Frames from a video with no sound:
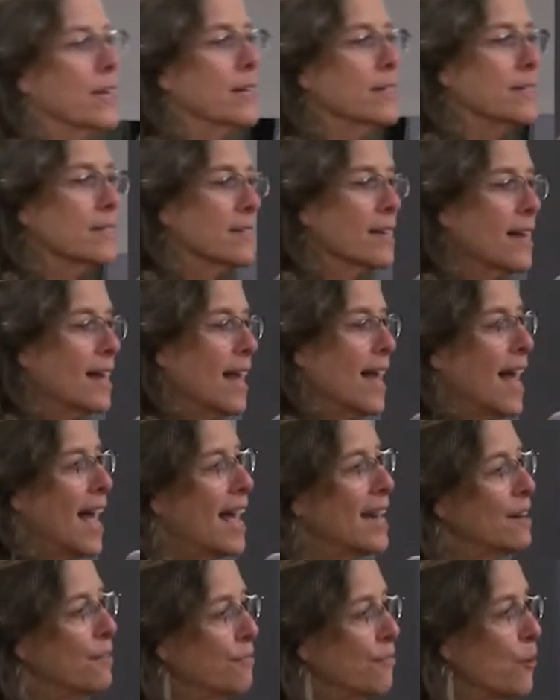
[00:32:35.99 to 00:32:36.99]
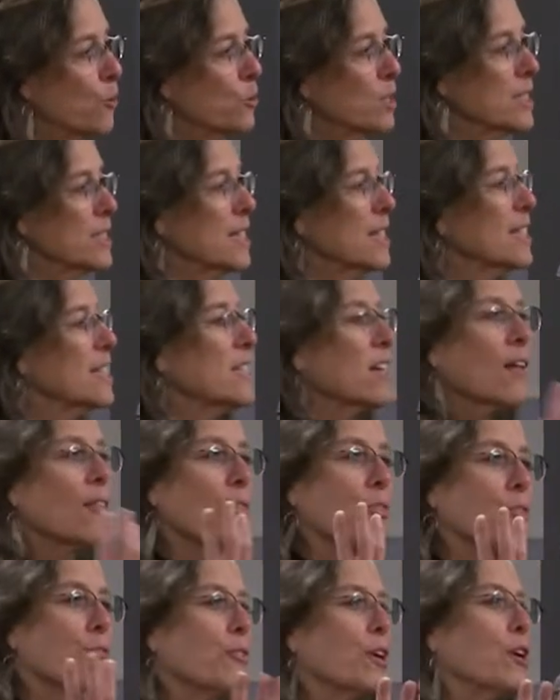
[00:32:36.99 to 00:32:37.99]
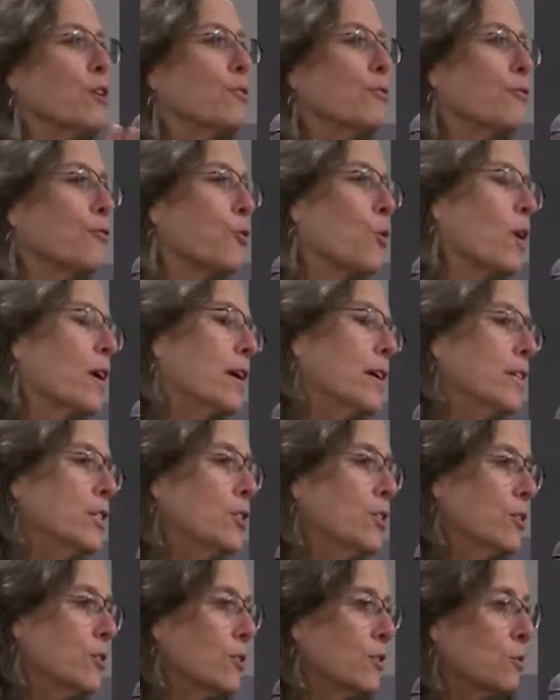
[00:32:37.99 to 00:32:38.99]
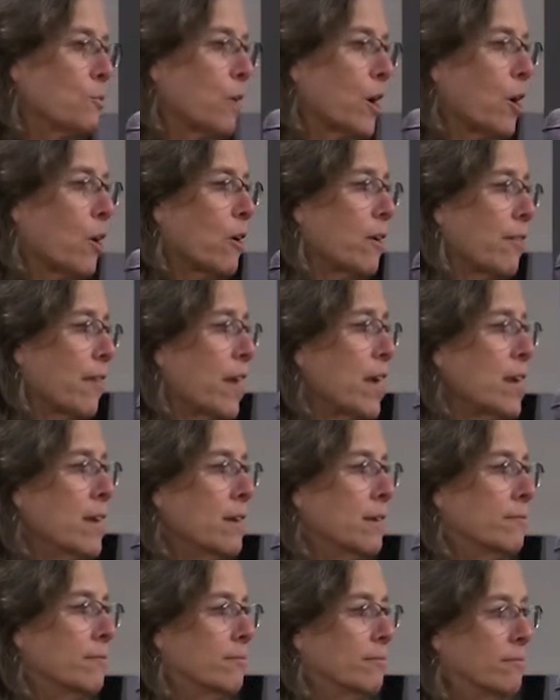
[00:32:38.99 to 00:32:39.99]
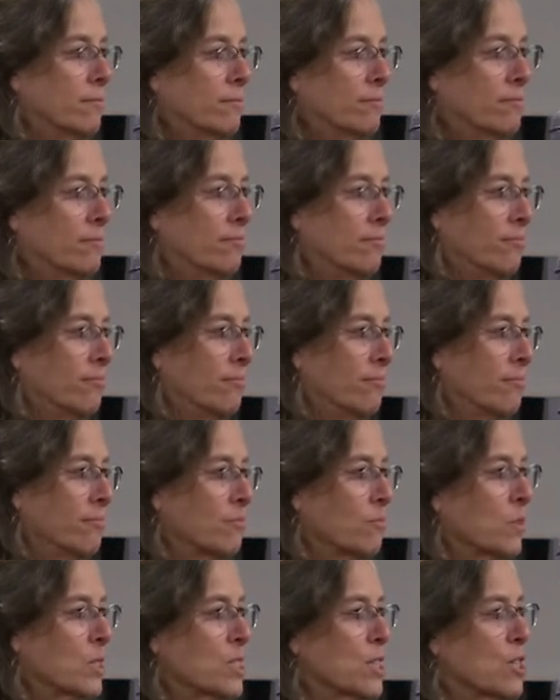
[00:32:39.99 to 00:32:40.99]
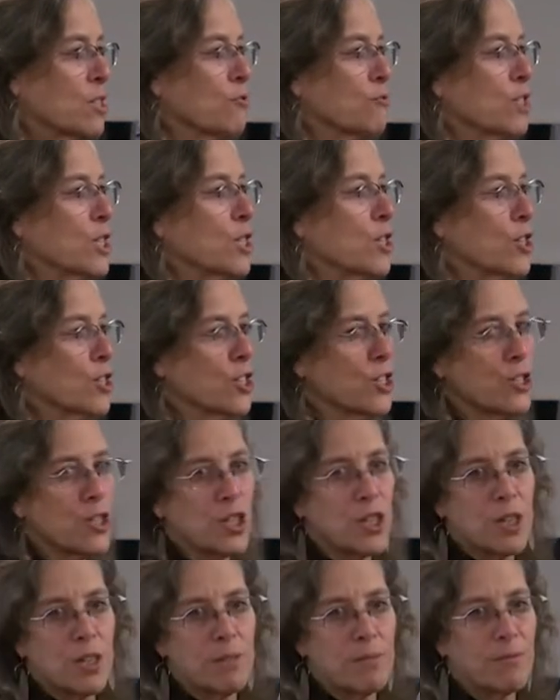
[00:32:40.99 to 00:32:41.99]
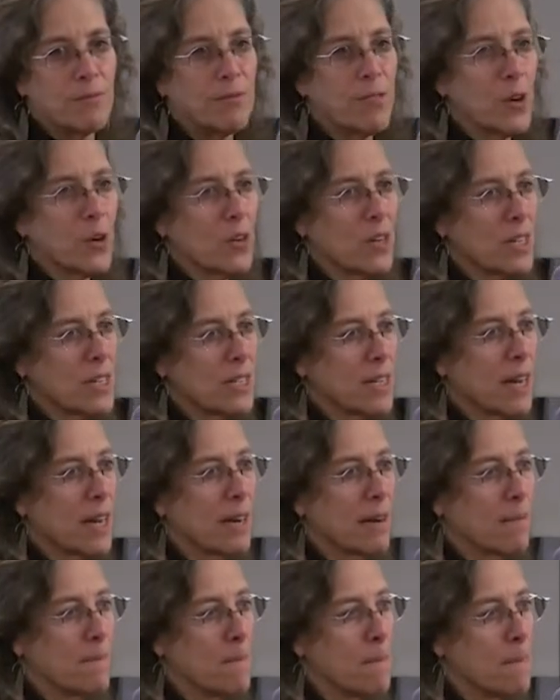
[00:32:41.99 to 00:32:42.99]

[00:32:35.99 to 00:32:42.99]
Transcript: kids. And it focuses on three or four issues. What are they? What's the research focus on?